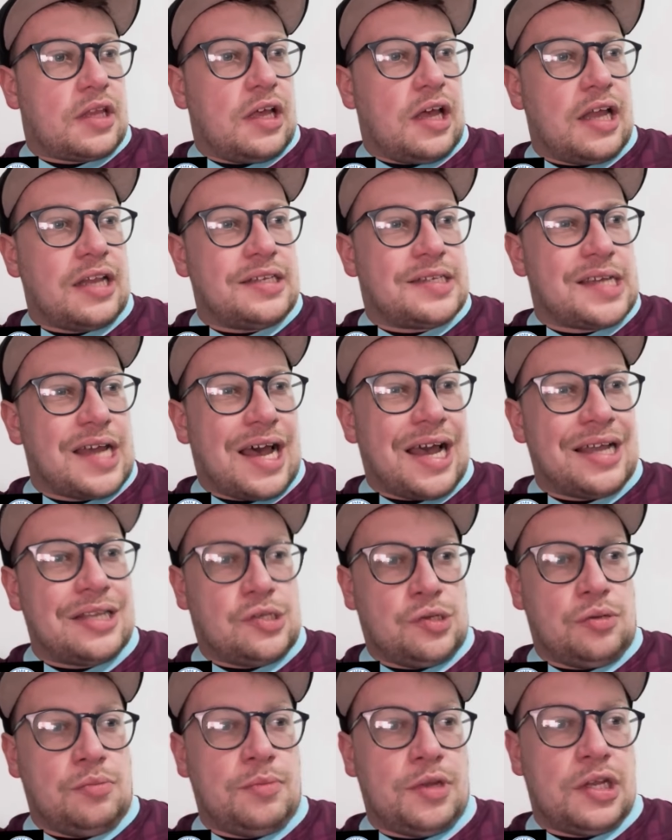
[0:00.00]

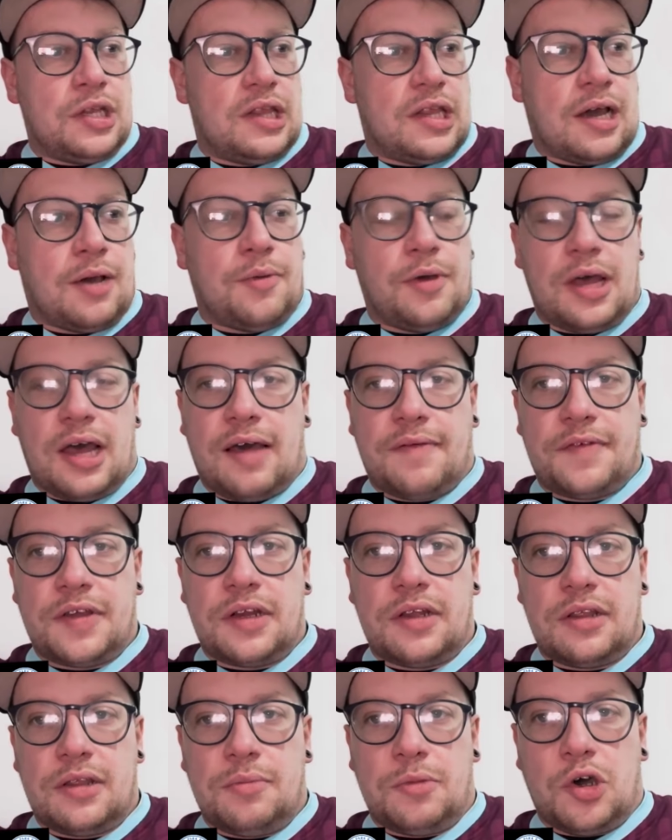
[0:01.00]
entitlement that we're
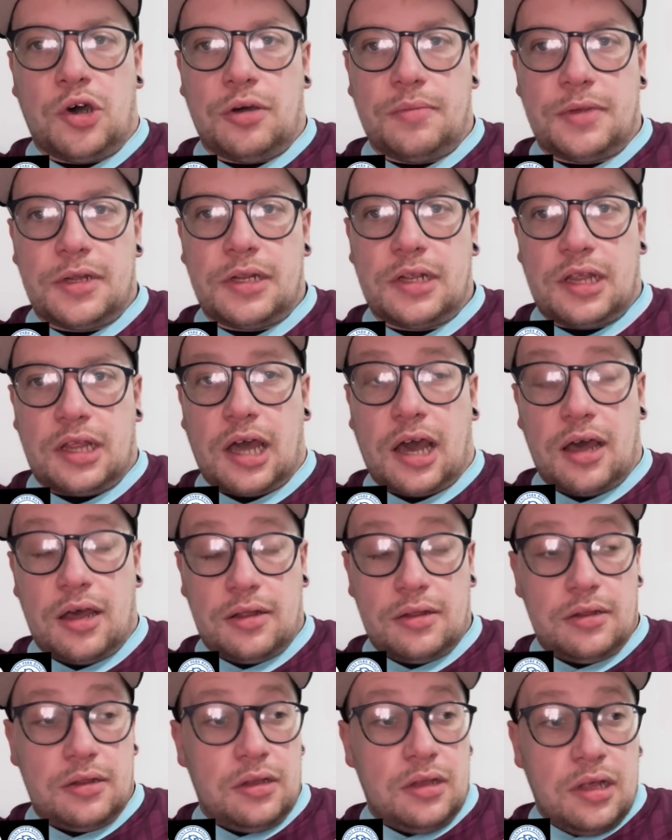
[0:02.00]
having at the moment, that
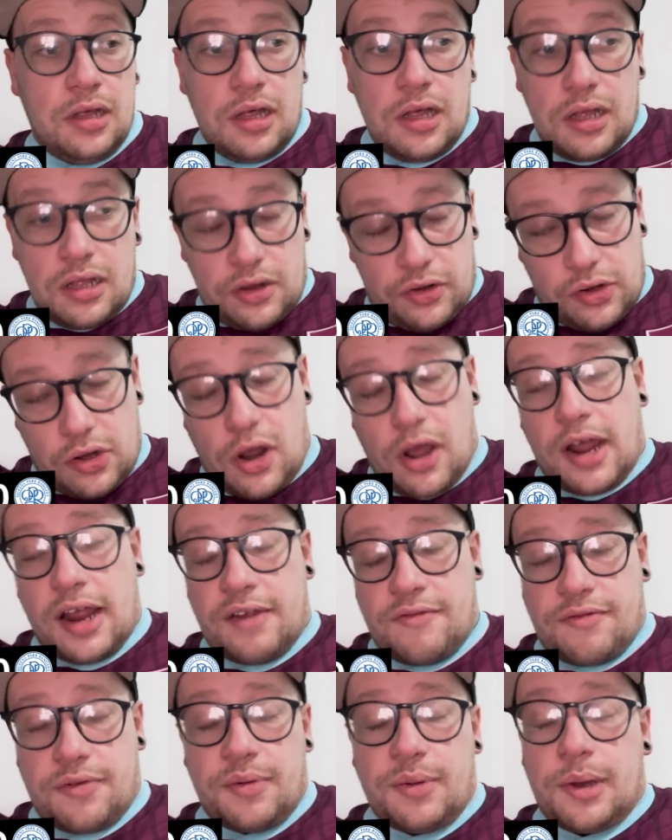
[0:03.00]
not
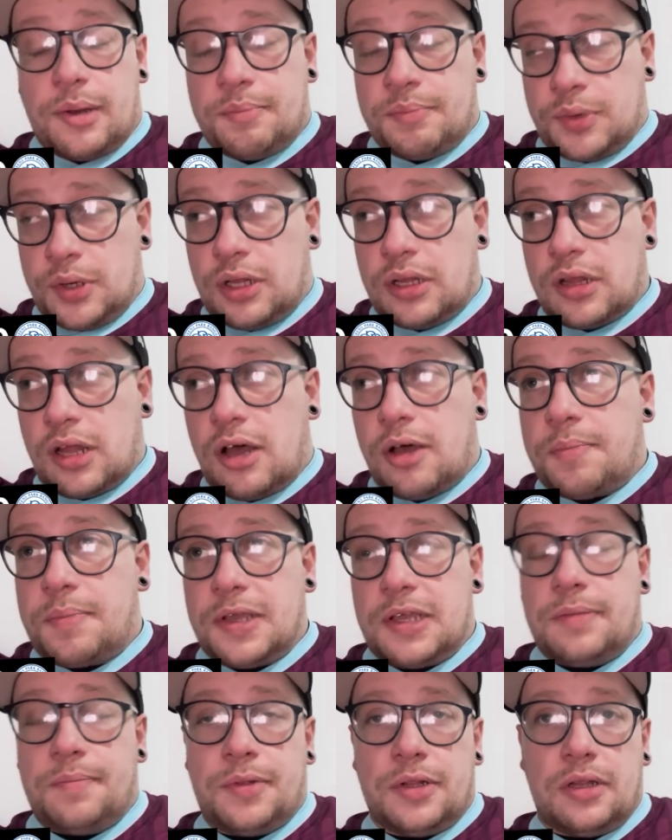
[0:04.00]
everyone, but a lot of
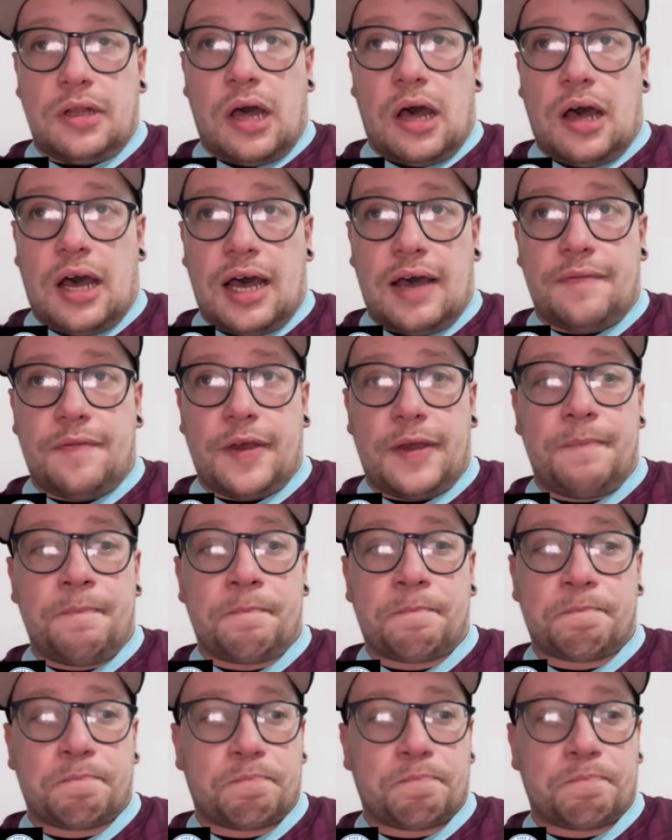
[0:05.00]
people are having,